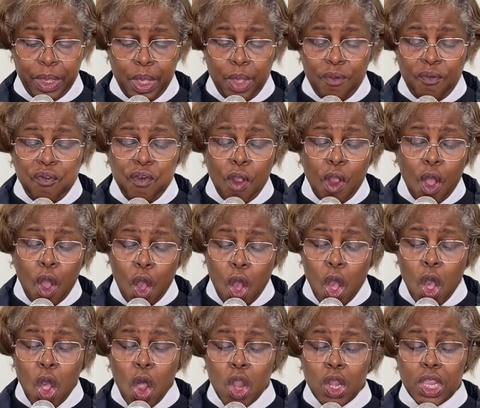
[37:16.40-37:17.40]
for
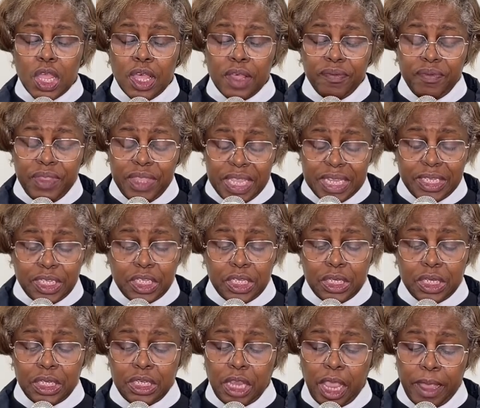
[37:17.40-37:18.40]
all of this
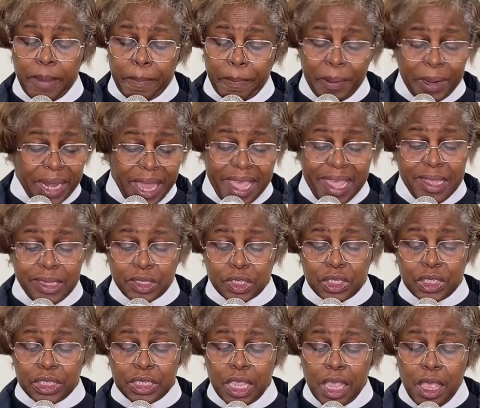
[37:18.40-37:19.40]
to take
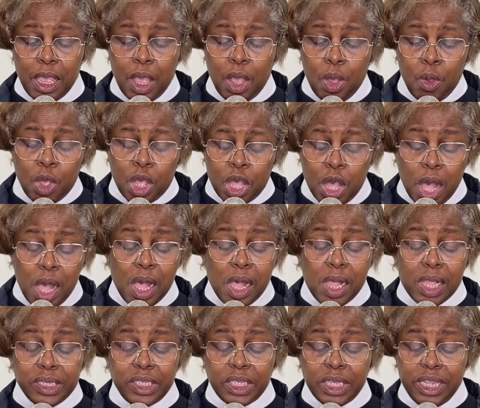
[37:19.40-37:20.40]
place.
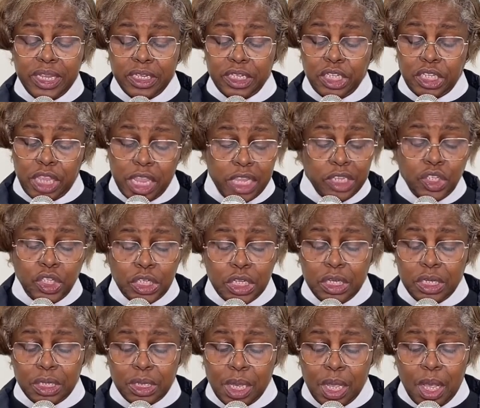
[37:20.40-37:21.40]
God's
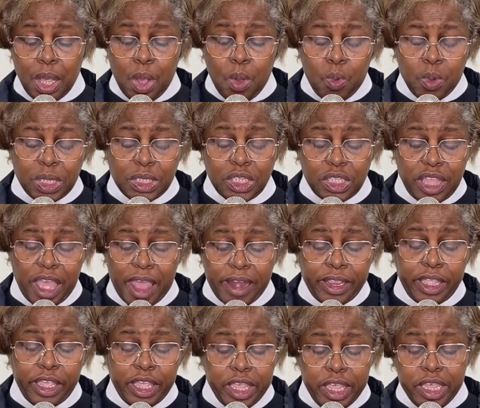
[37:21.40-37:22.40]
intention was that
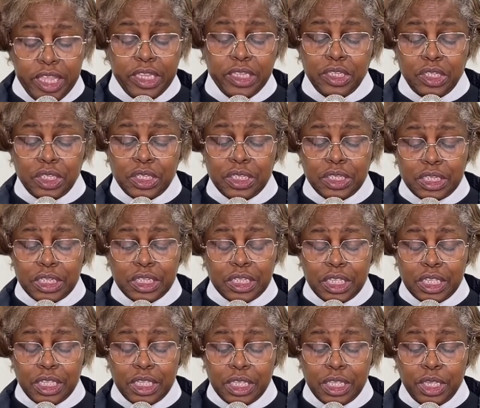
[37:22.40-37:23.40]
his
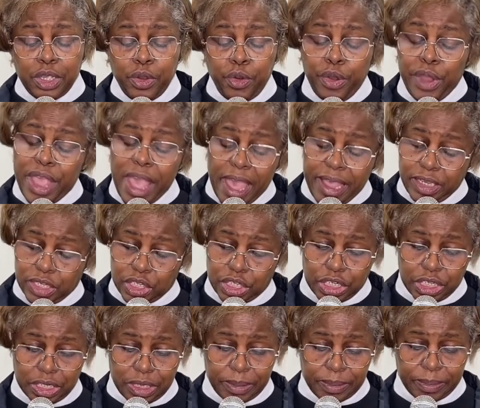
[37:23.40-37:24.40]

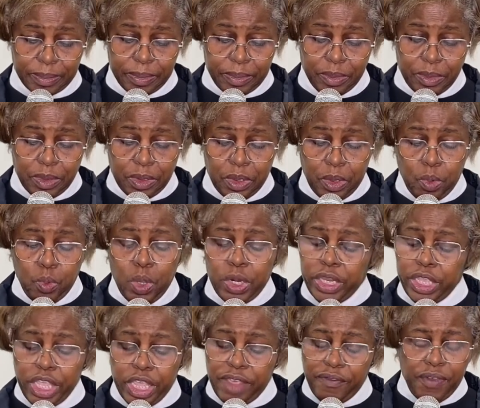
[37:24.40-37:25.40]
creation would
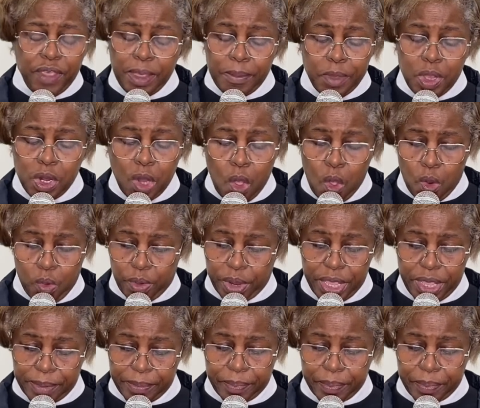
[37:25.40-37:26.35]
give him glory.